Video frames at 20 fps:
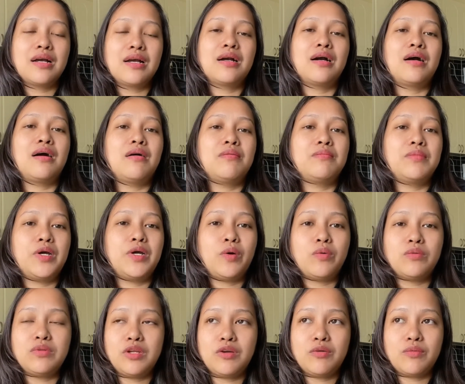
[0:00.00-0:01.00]
I
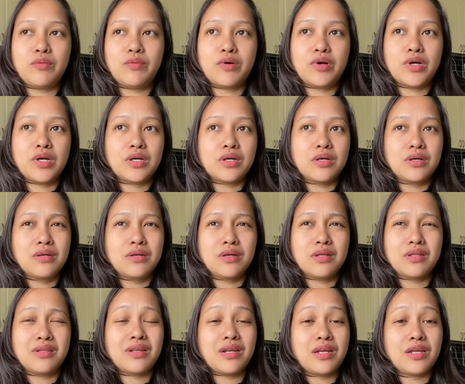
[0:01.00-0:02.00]
only work
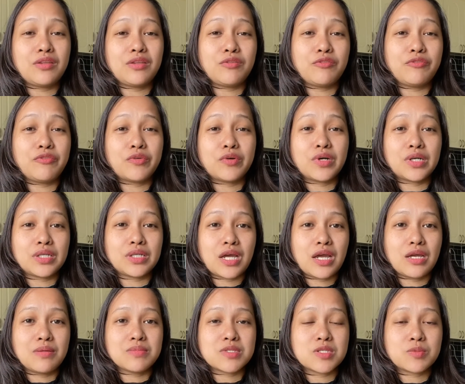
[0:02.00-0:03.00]
3 to 4
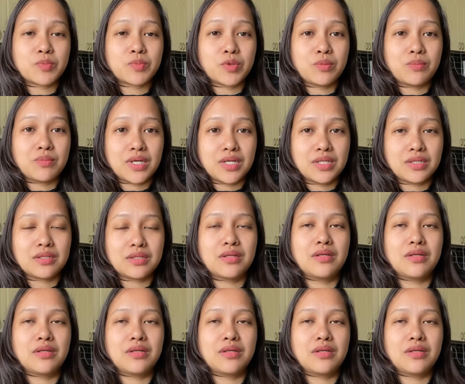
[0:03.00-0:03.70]
times per month.